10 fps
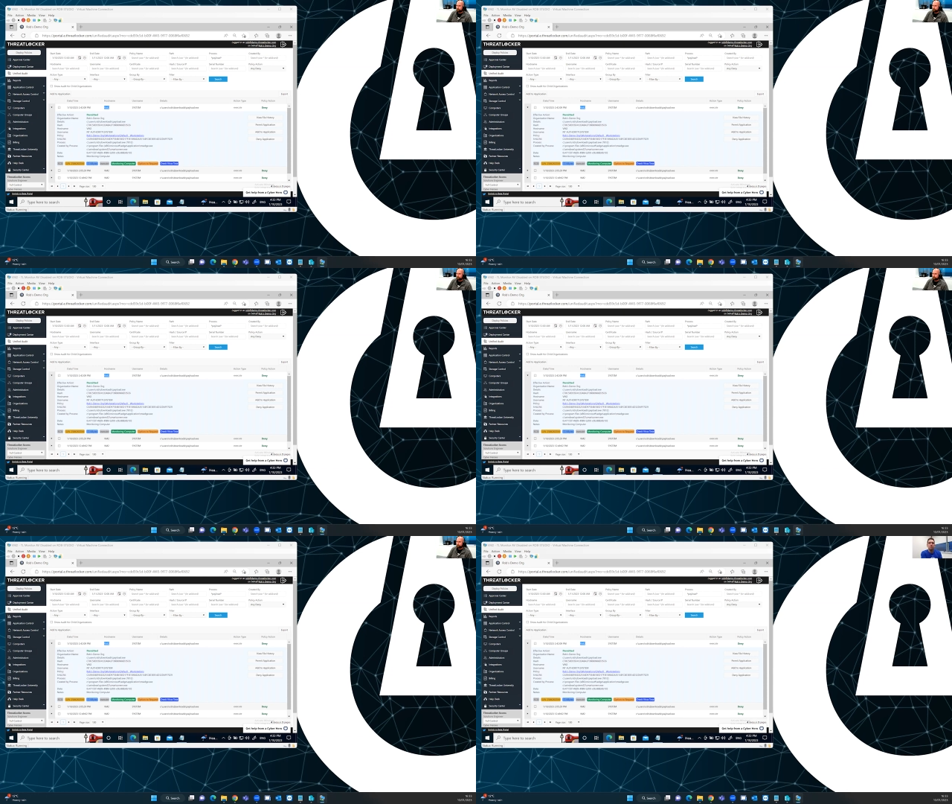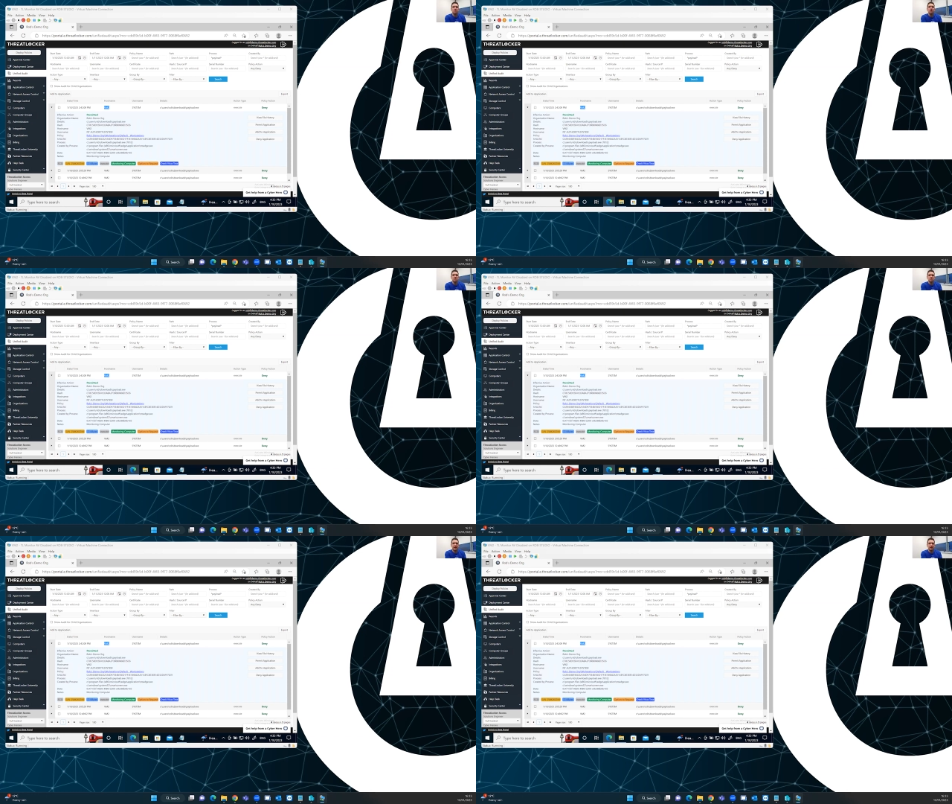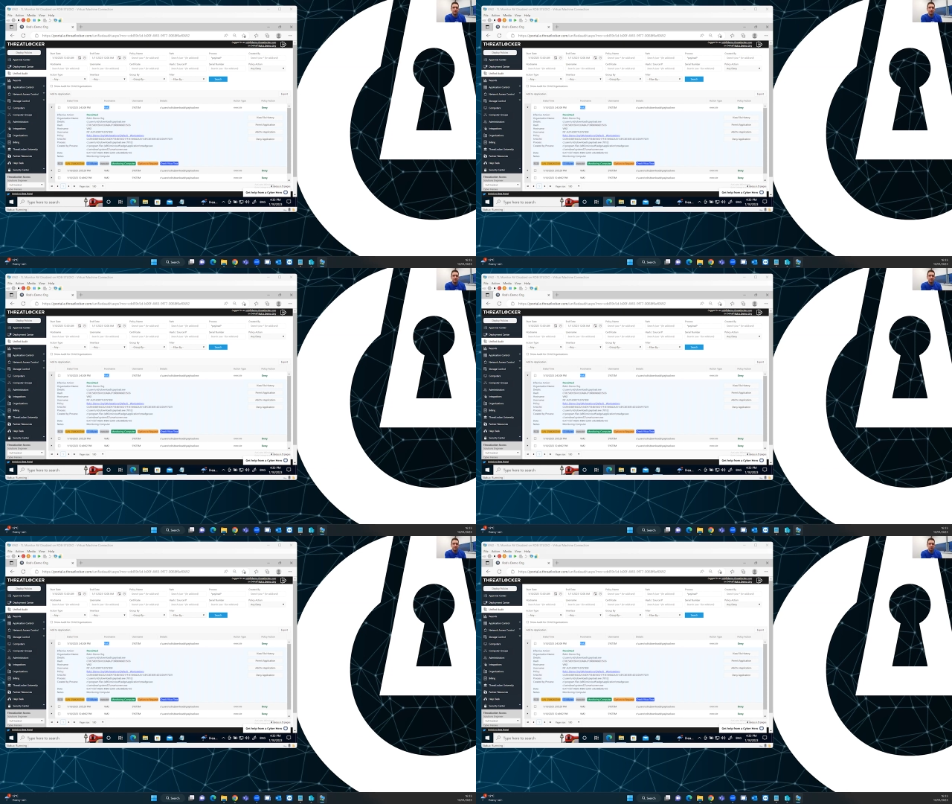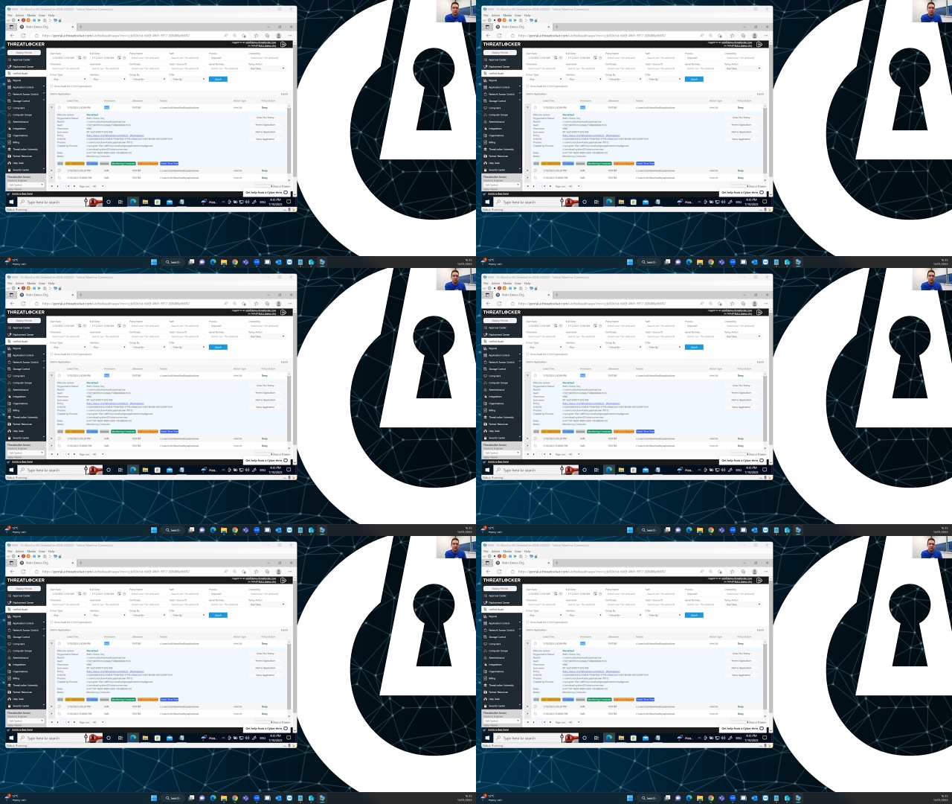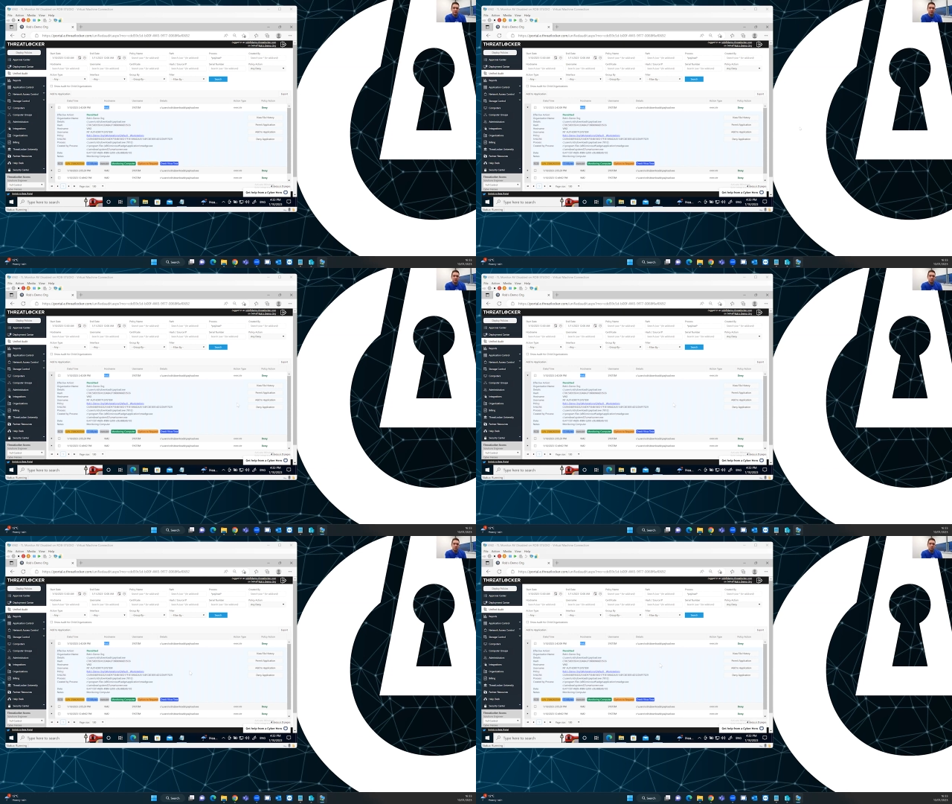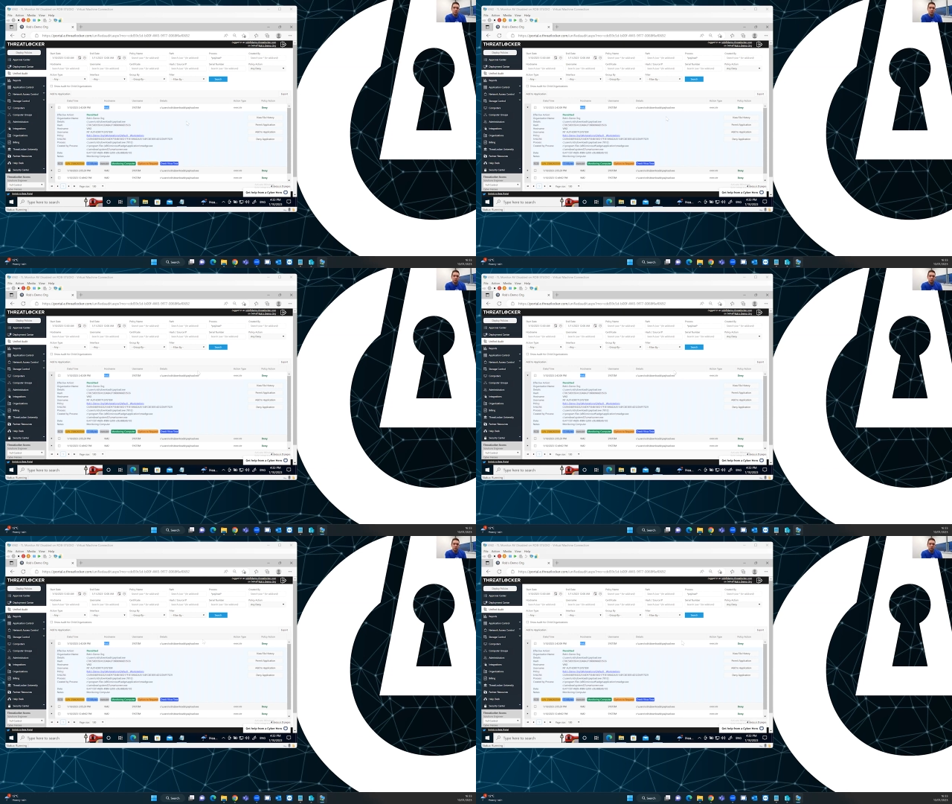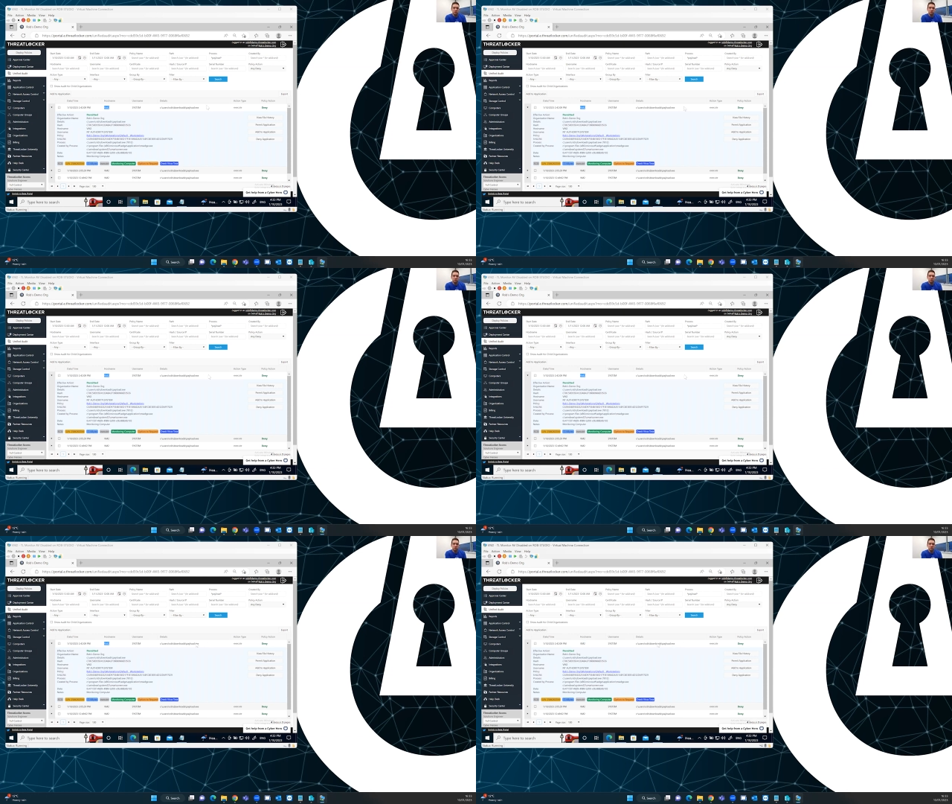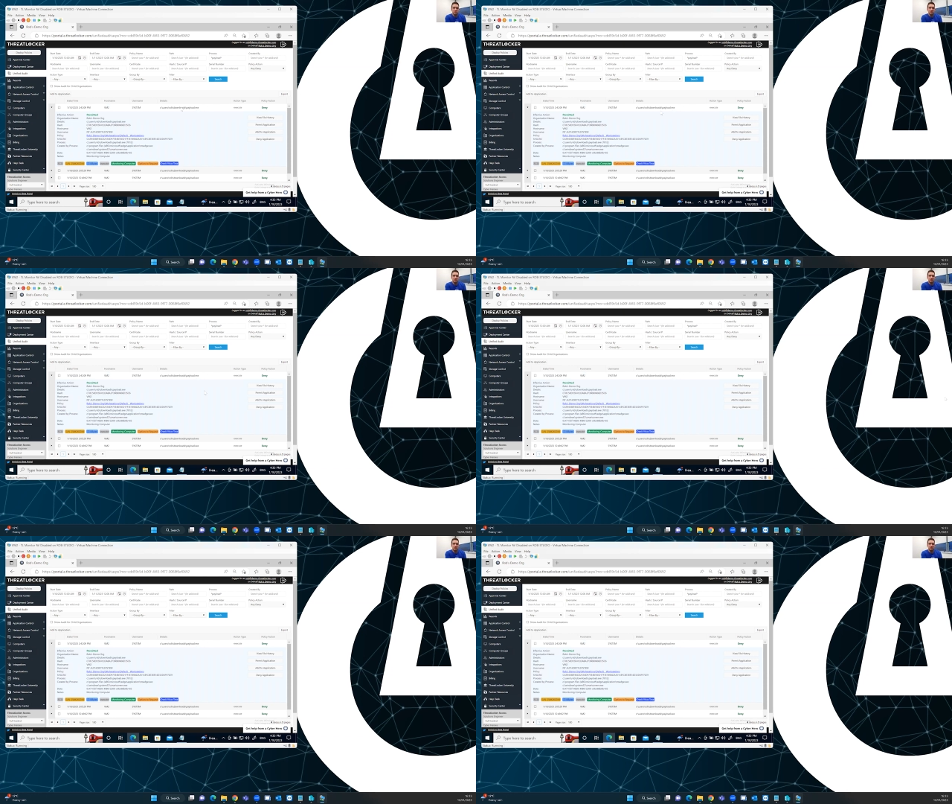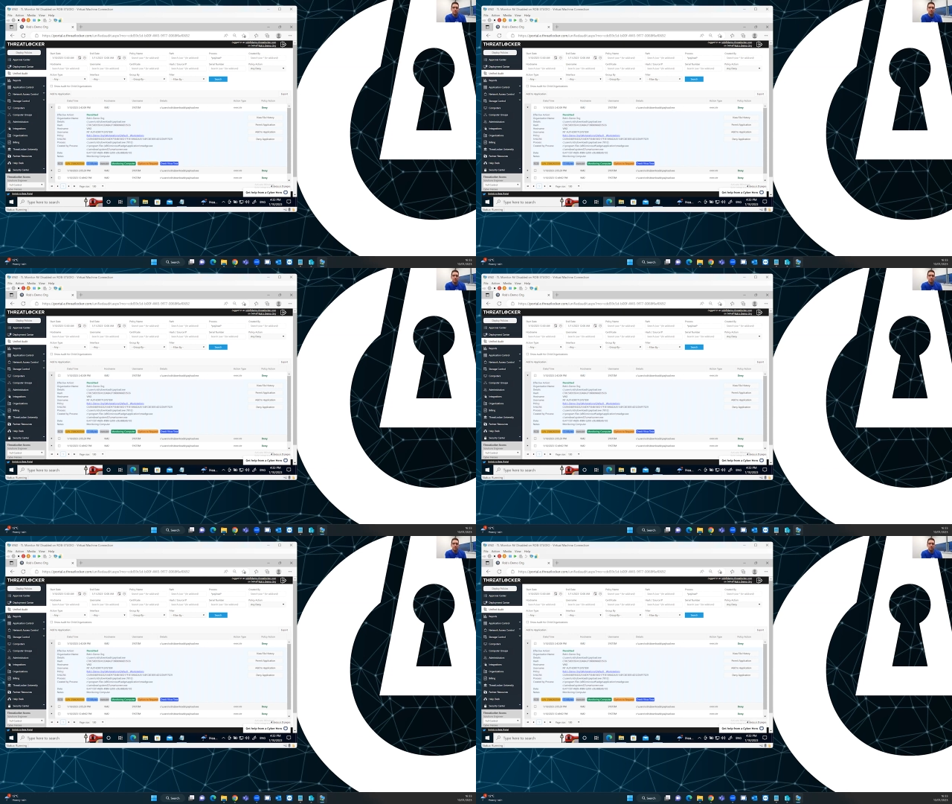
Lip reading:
(no speaker visible)